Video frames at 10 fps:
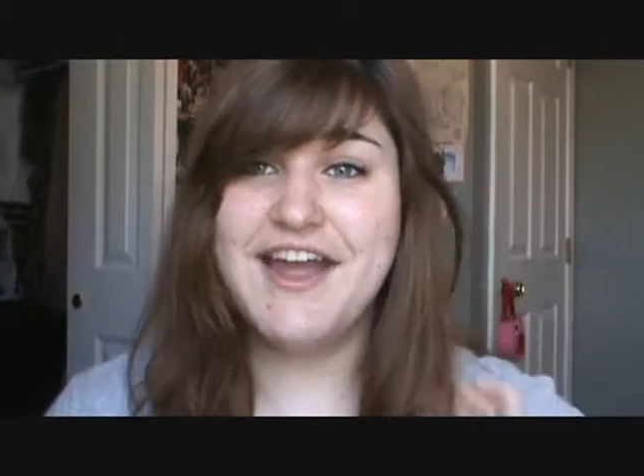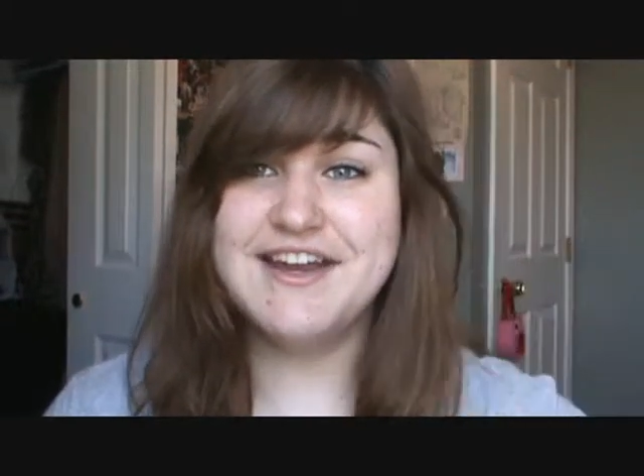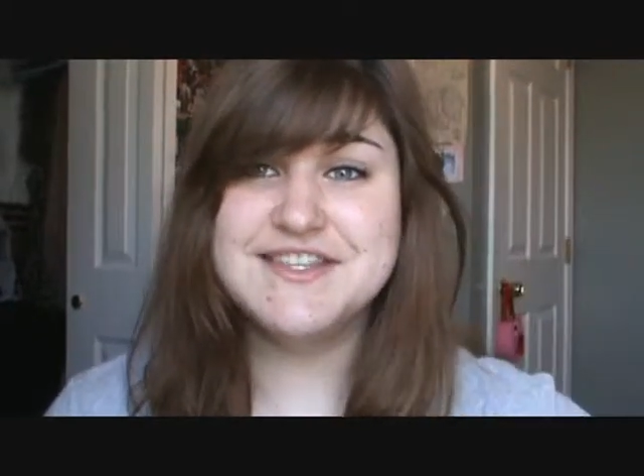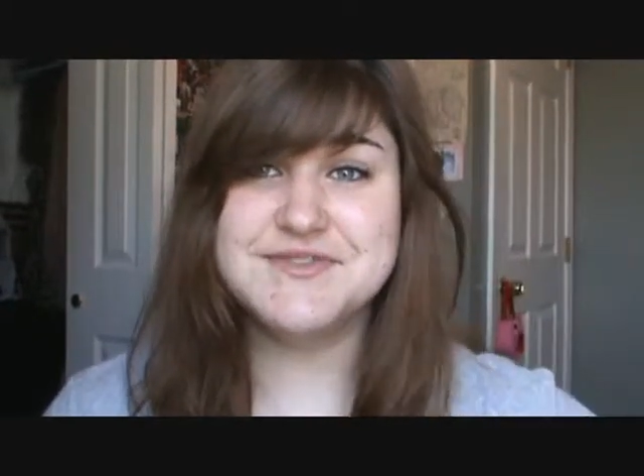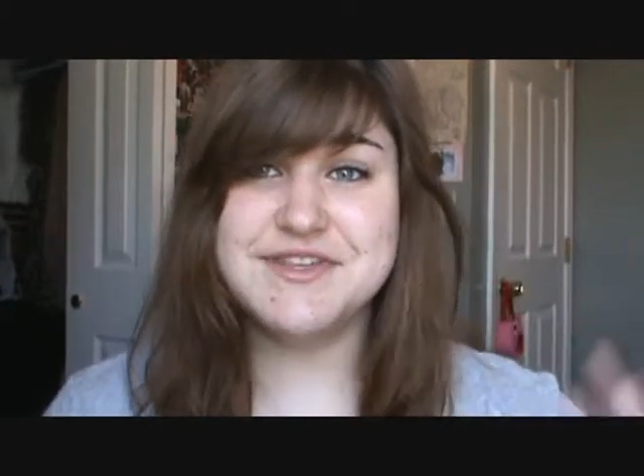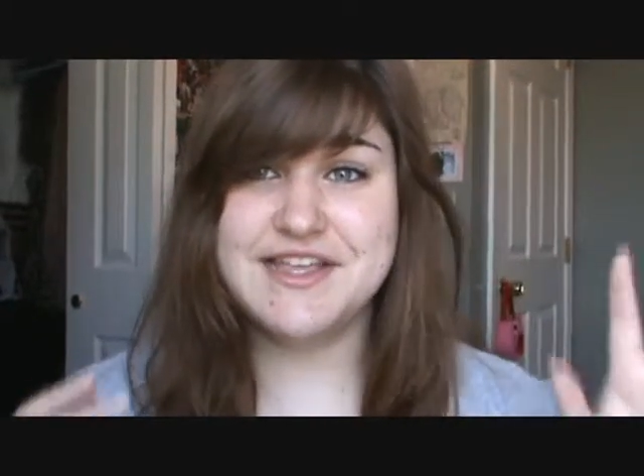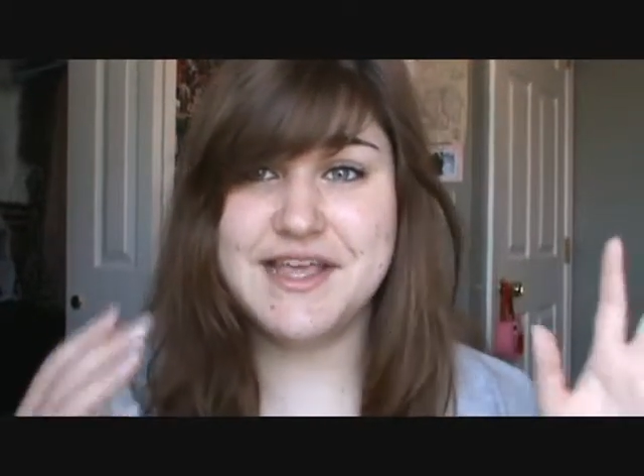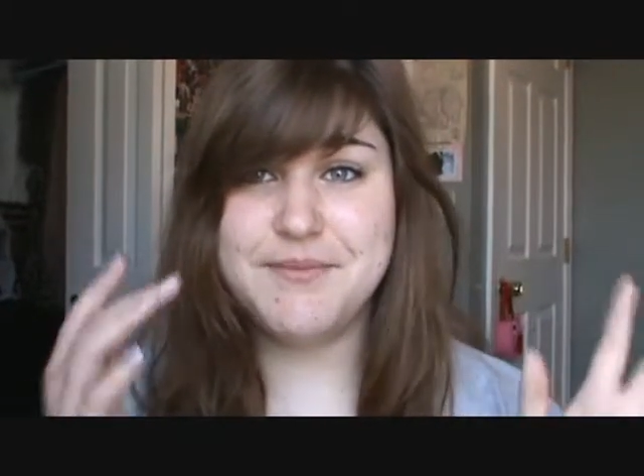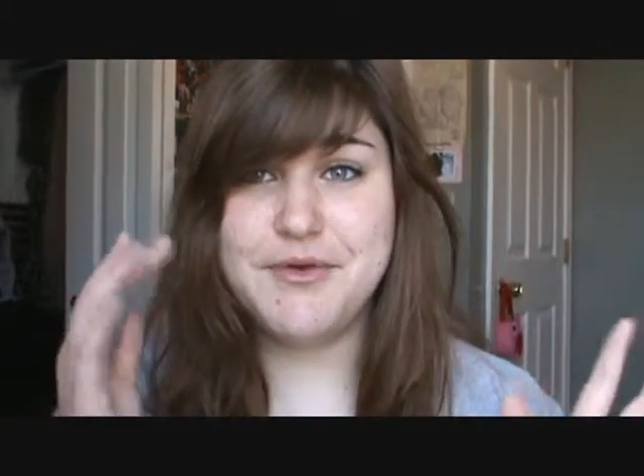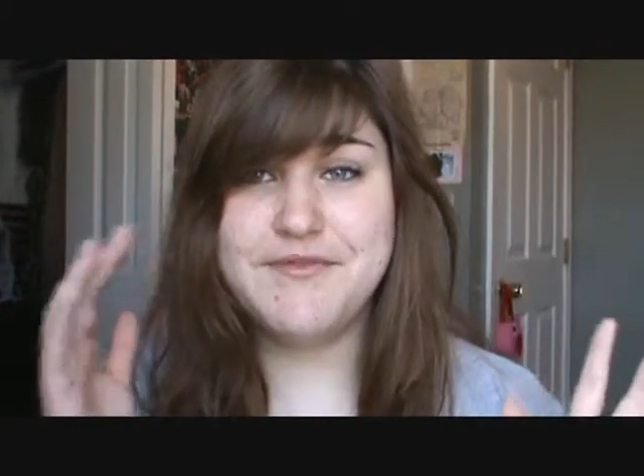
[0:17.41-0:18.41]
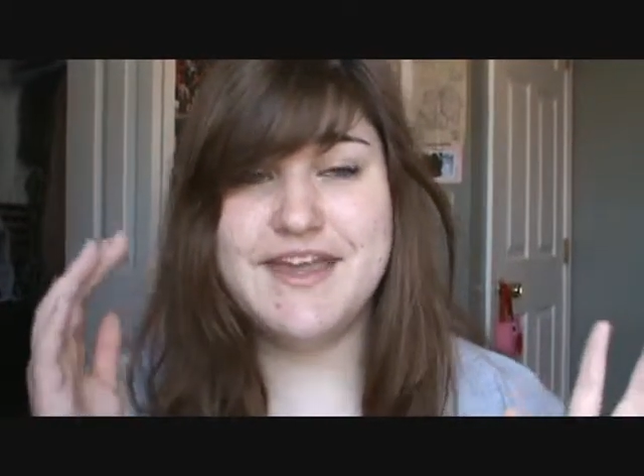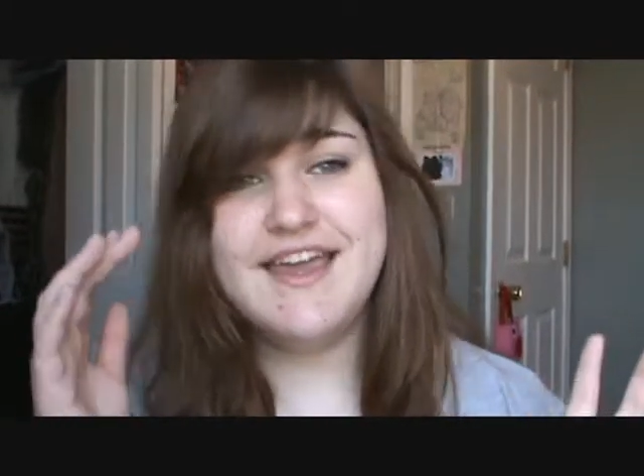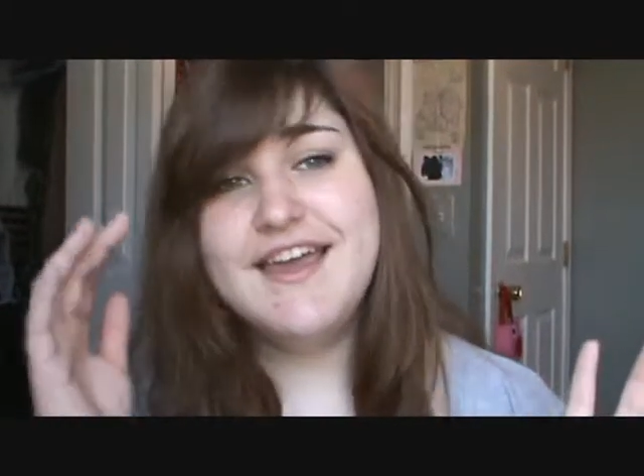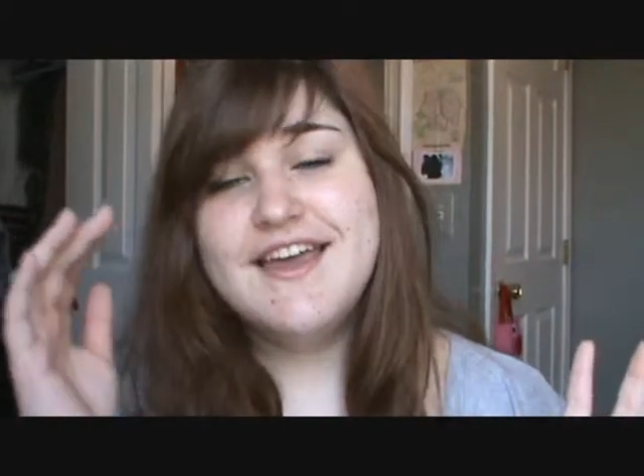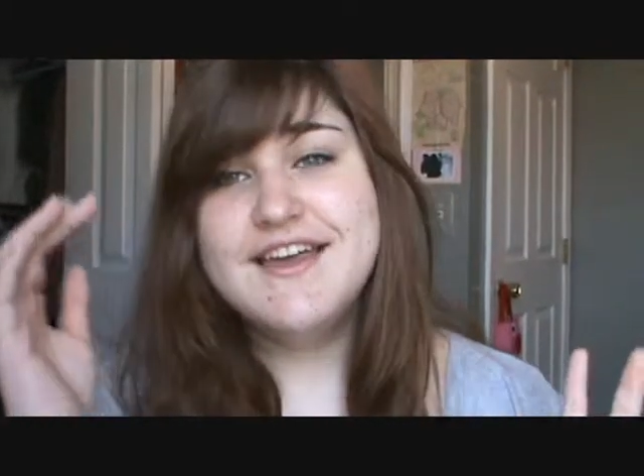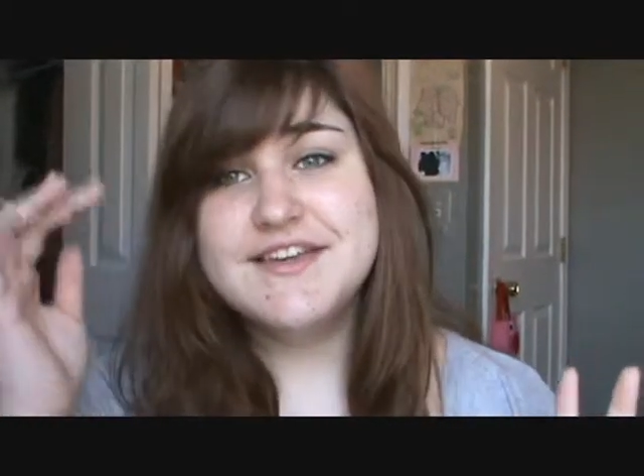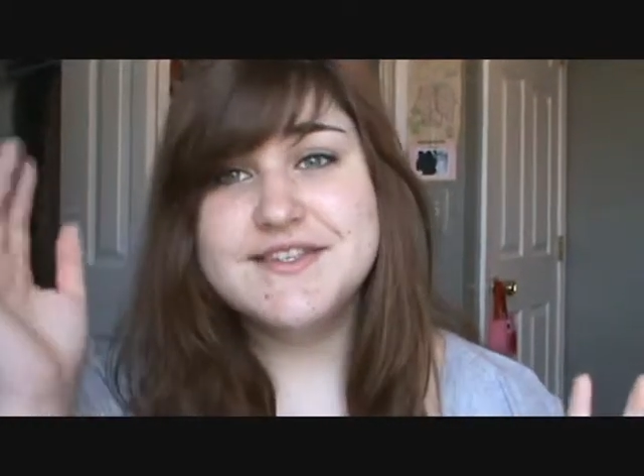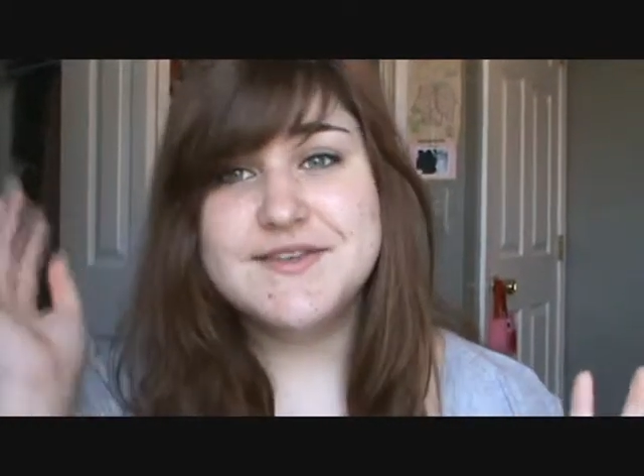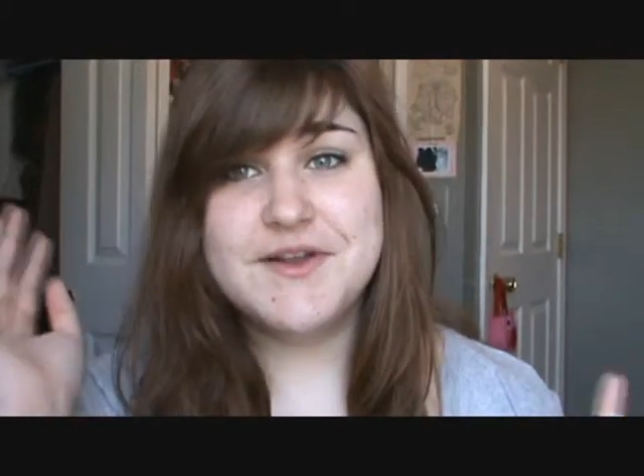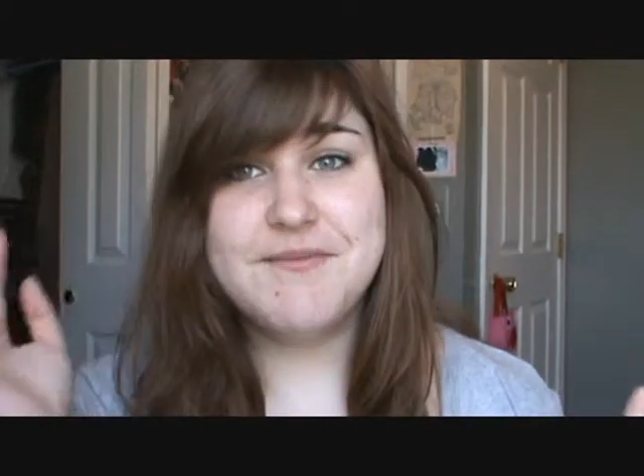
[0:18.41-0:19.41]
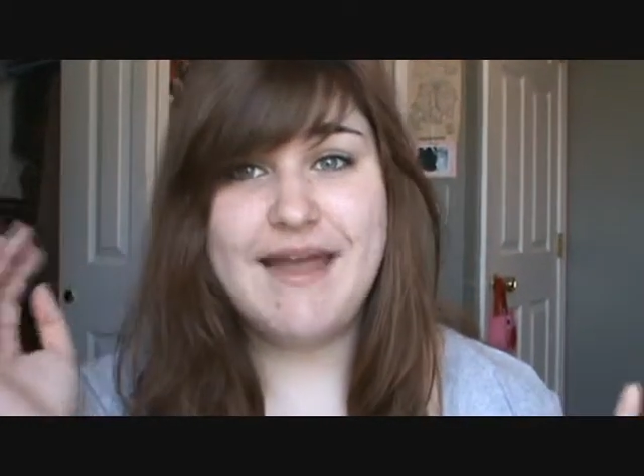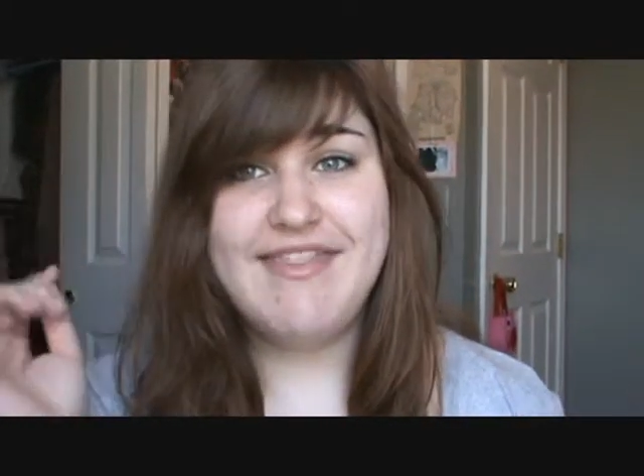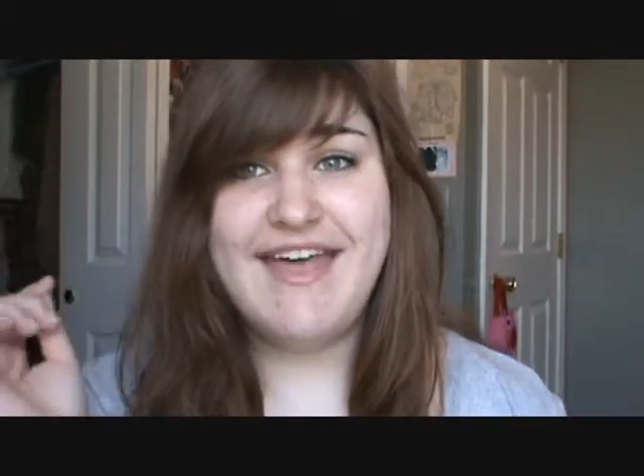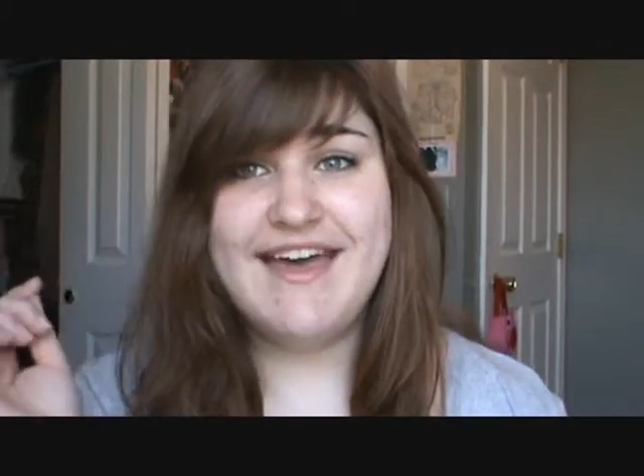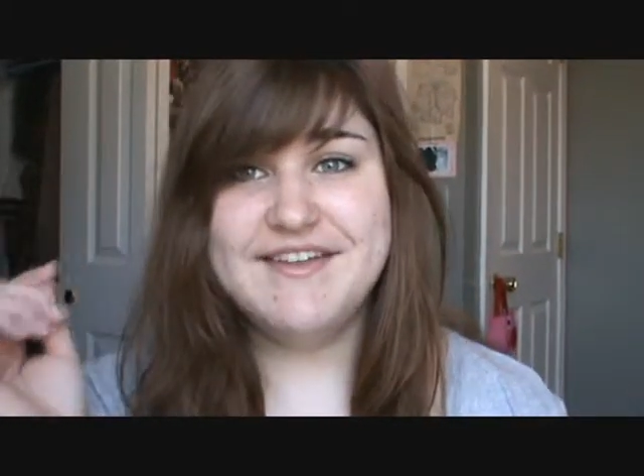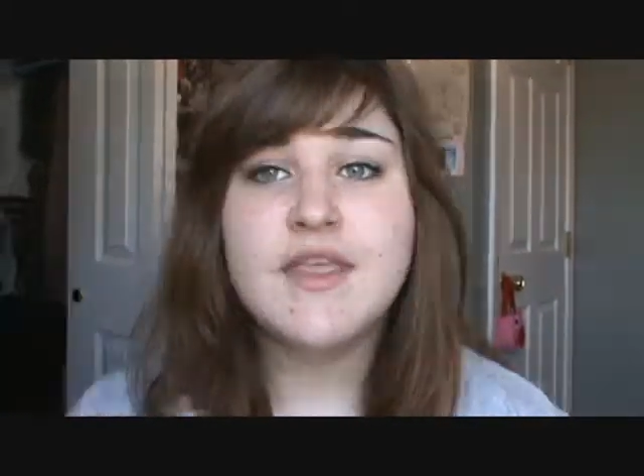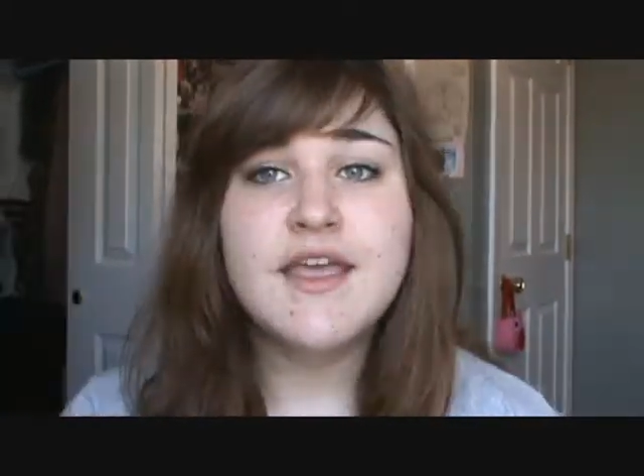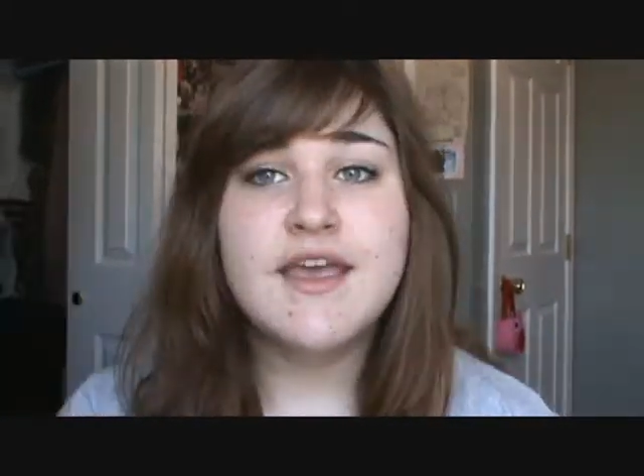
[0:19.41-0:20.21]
and it's really like poofy, so don't mind that.